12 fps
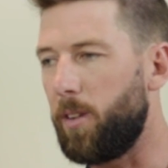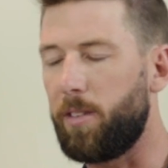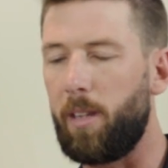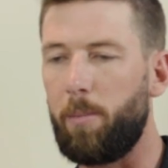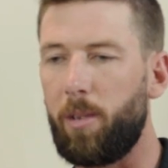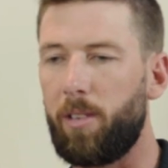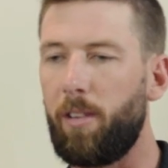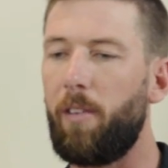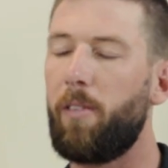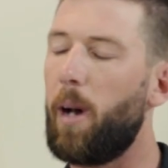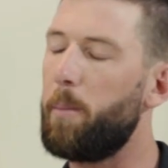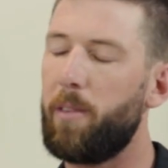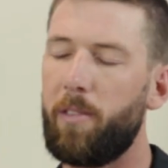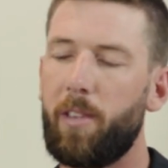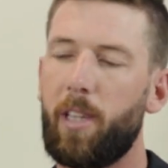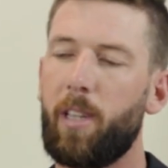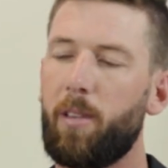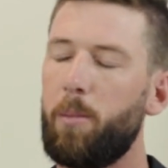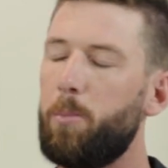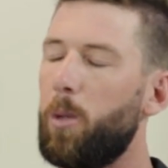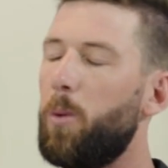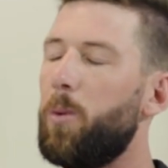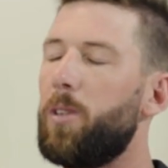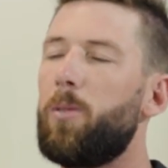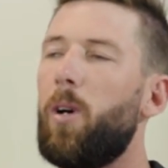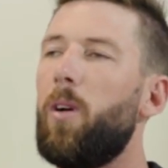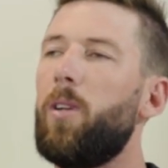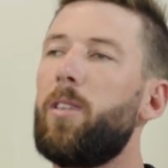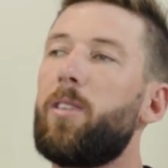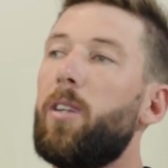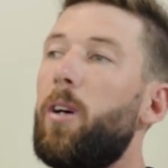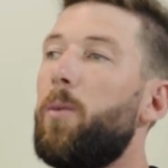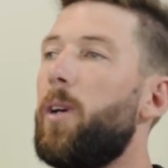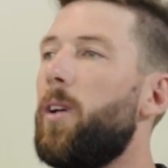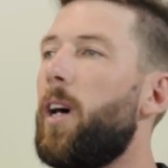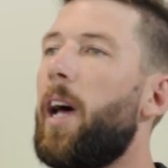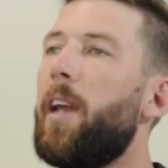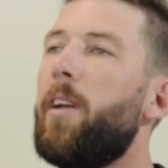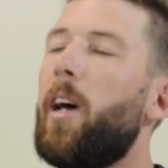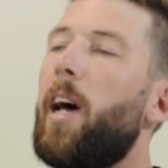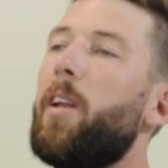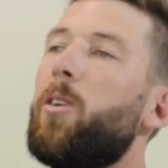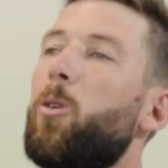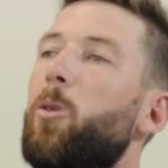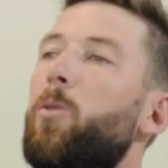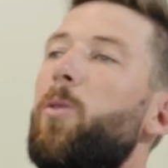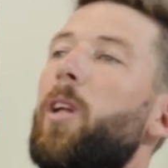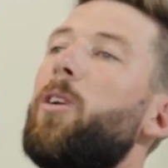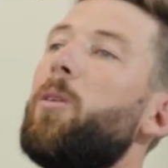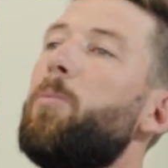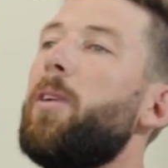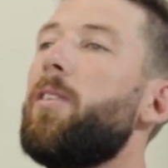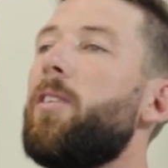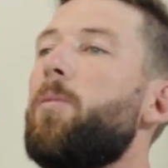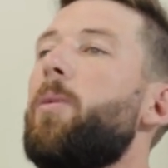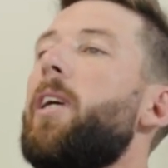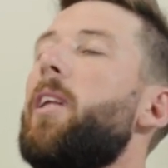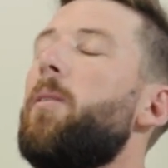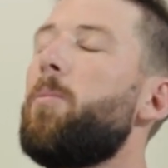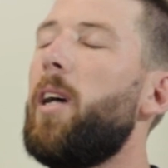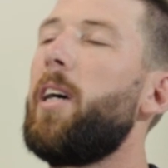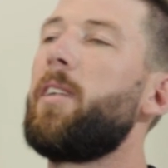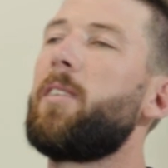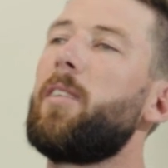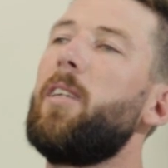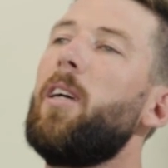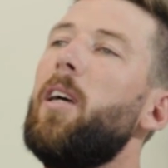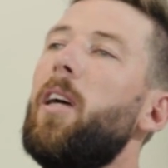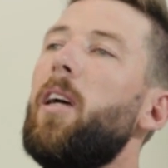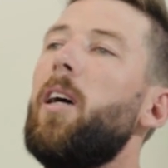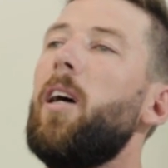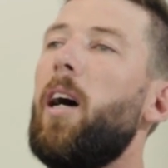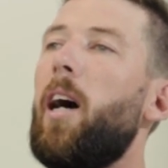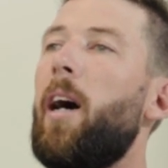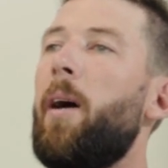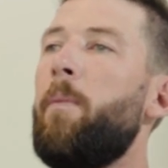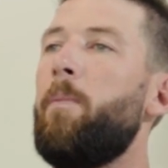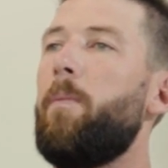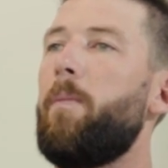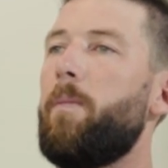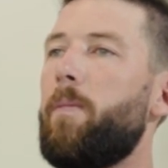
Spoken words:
I set myself up. Everything, the ball was rolling so well. I had a really good business plan in place, and